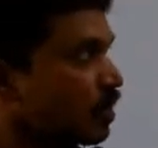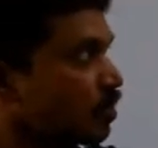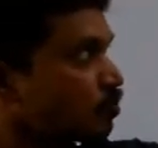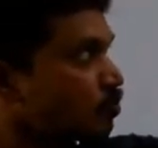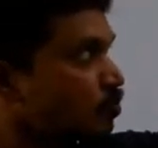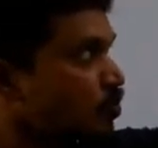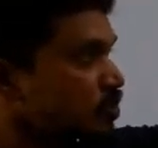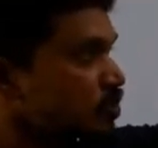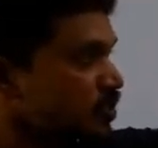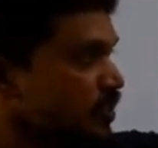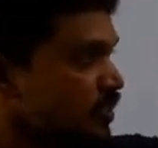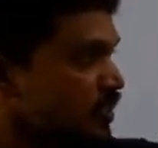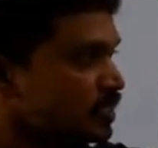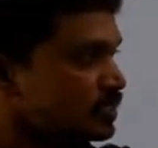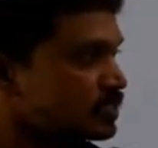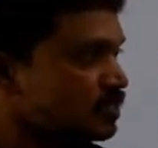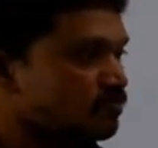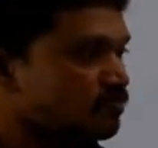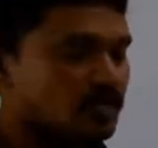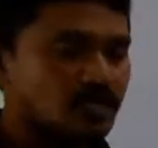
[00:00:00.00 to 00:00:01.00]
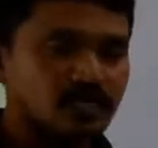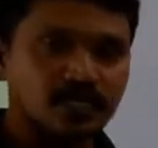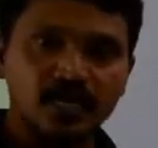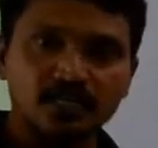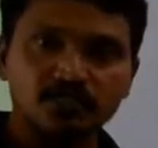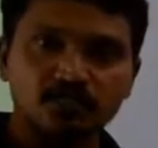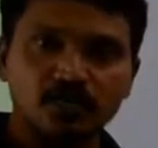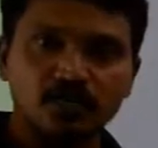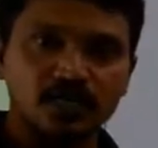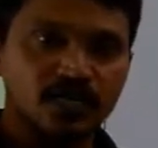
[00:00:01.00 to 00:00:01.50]
posteriorly somewhere it has
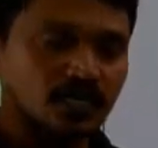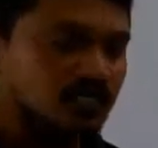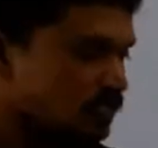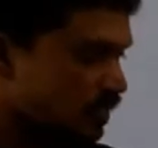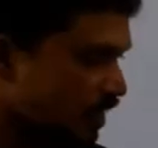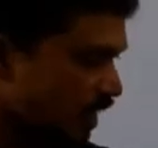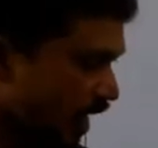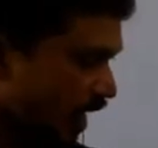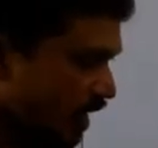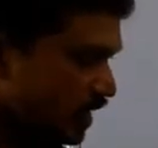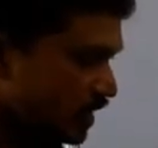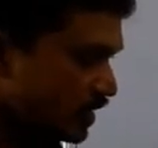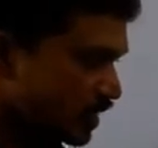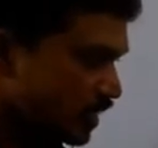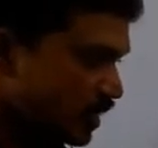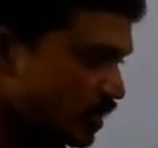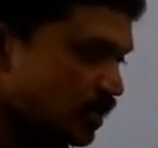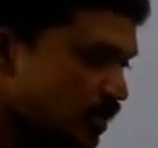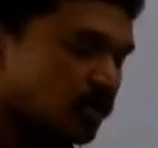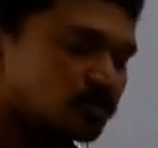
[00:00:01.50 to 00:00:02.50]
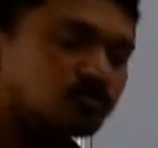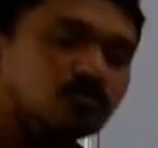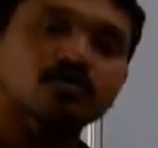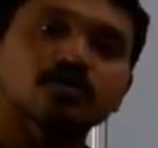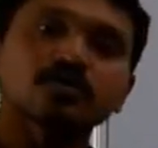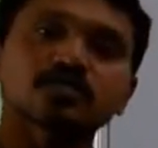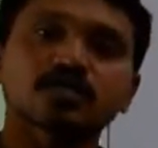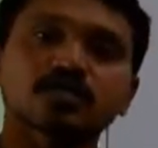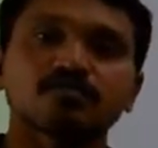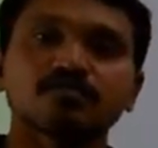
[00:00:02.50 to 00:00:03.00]
to attach, anteriorly also
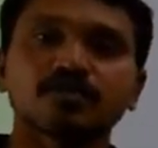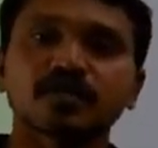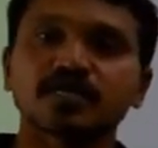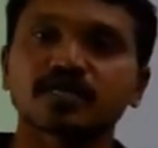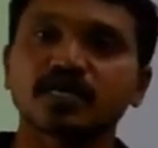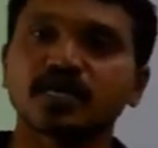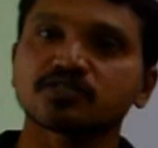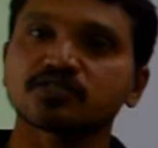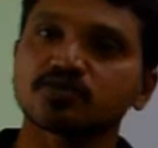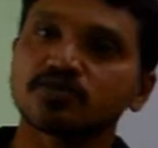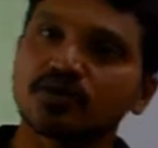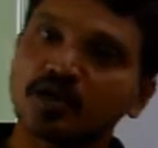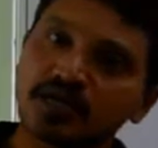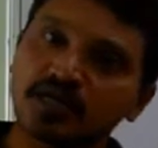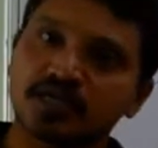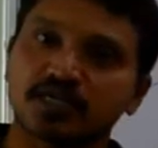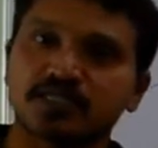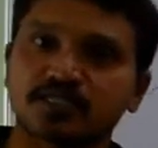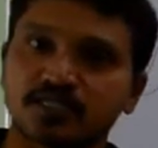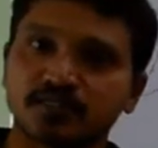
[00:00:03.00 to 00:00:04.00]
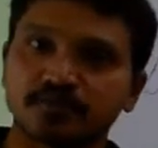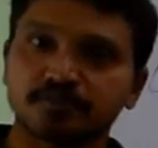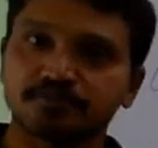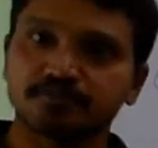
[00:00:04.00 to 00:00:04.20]
somewhere it has to attach.